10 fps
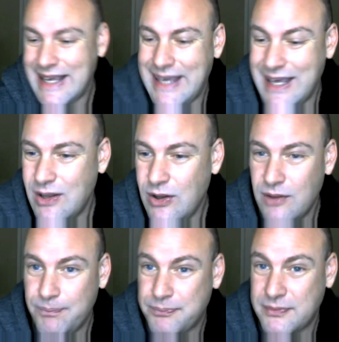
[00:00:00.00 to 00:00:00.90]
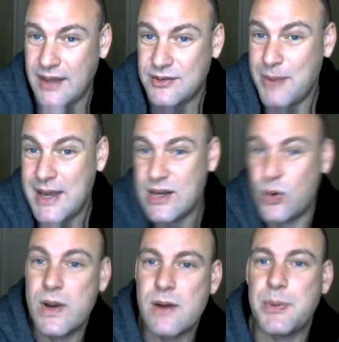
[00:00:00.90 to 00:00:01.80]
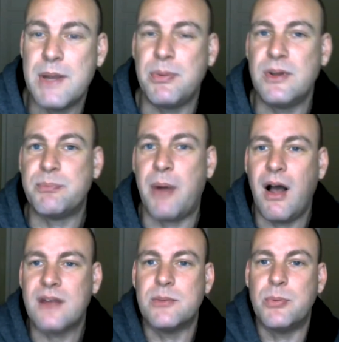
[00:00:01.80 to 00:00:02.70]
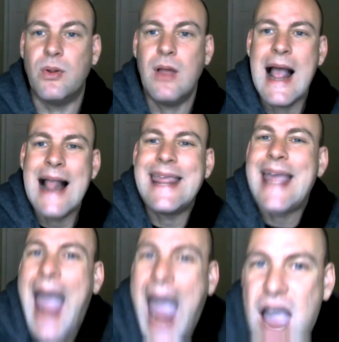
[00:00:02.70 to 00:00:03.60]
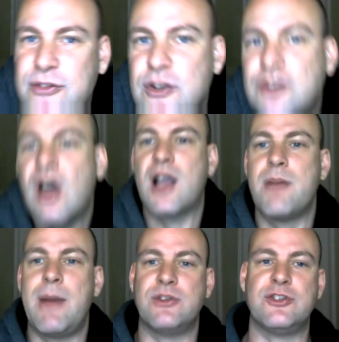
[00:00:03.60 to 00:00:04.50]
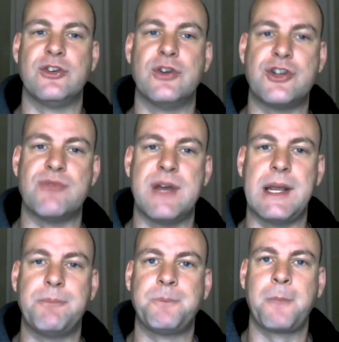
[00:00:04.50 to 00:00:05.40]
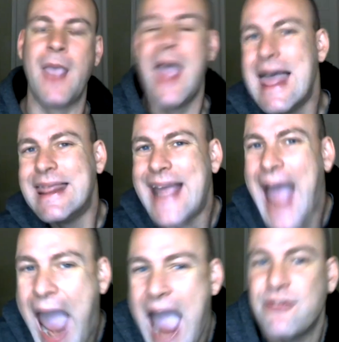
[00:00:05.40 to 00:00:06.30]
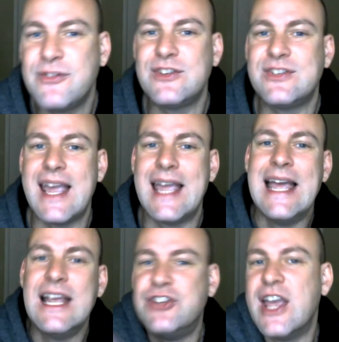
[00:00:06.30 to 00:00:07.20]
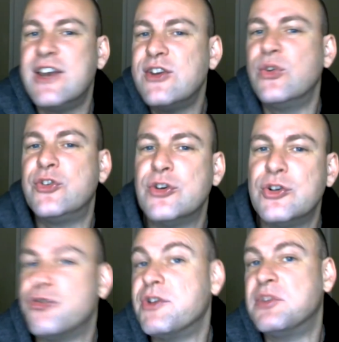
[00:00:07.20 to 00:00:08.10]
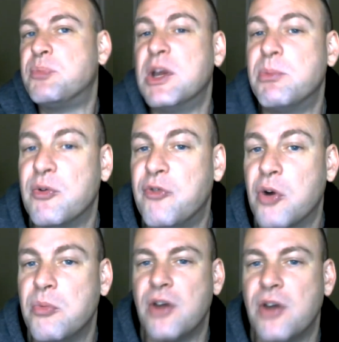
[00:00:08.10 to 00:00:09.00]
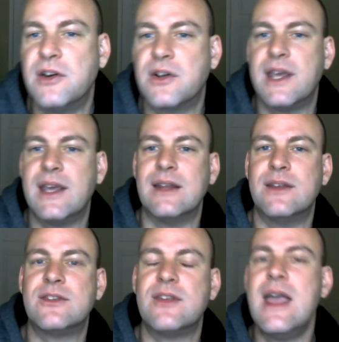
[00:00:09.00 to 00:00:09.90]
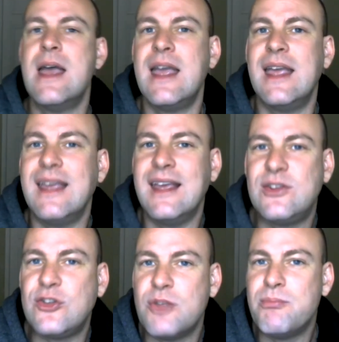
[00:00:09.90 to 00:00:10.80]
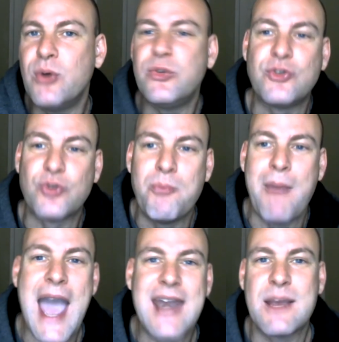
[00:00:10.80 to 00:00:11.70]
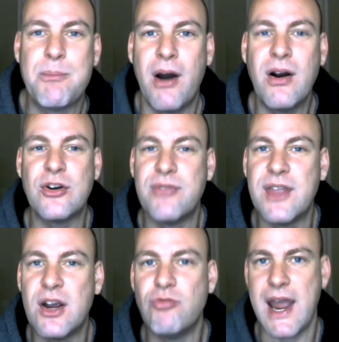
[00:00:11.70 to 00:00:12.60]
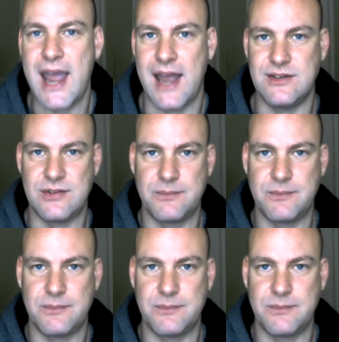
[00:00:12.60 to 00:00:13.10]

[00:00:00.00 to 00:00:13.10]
kill as many queer people as possible, they have to talk about surgery. They have to say genital surgery is being performed on little kids. It's the most dramatic part of their rant.